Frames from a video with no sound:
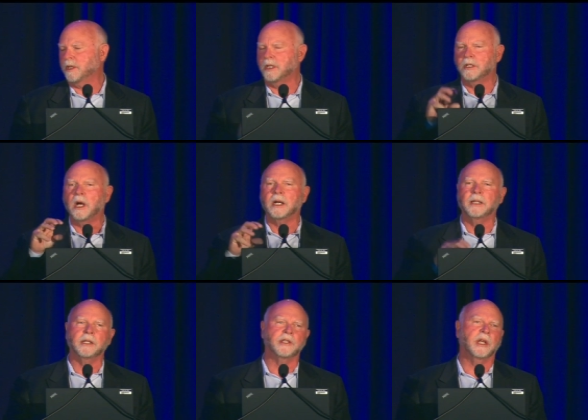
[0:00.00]
The dot
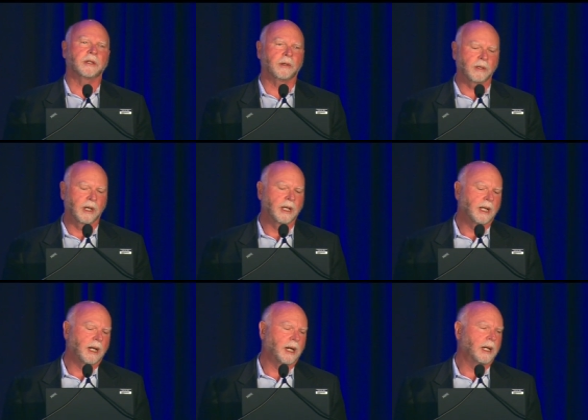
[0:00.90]
at the center
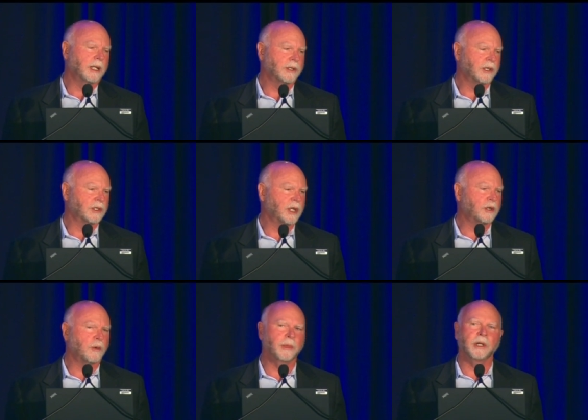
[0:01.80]
uh, is the
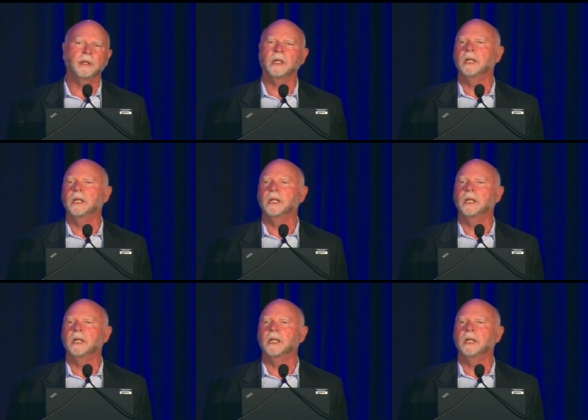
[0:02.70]
centromere.